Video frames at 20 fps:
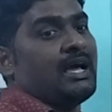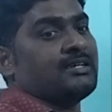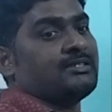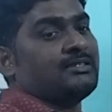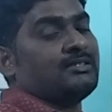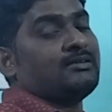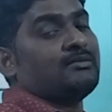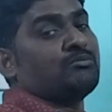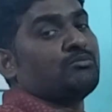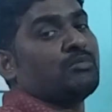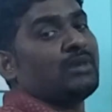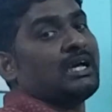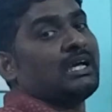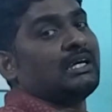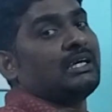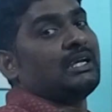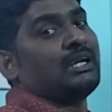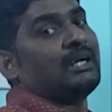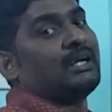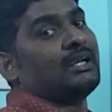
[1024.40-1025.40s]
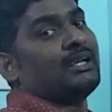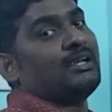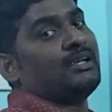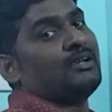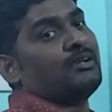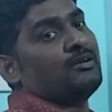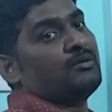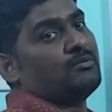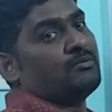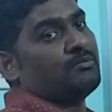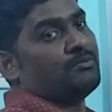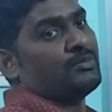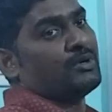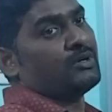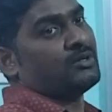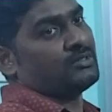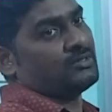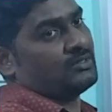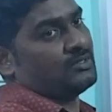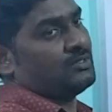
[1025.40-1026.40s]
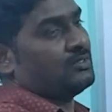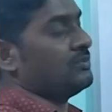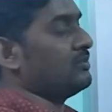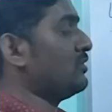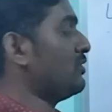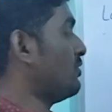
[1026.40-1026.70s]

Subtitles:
as a migratory birds.